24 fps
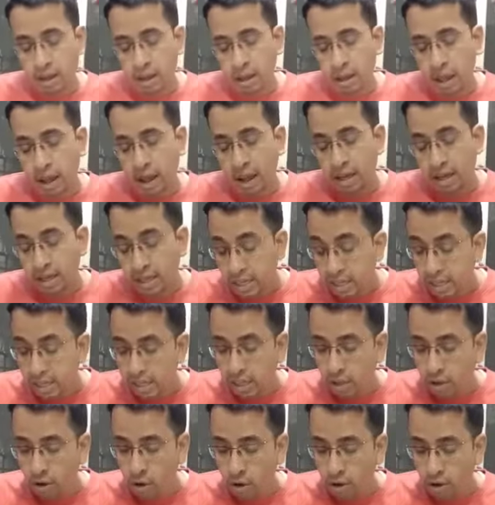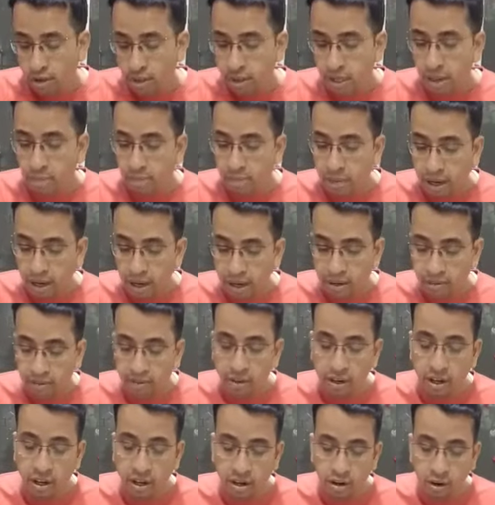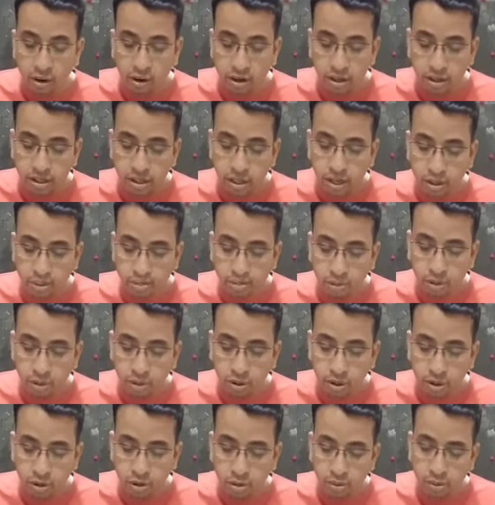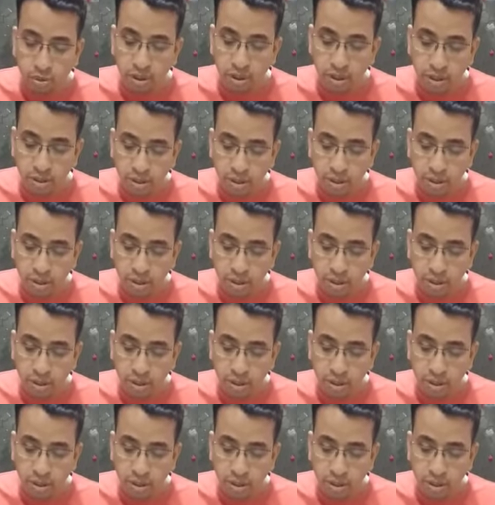and easy concept and difficult concept, so the students,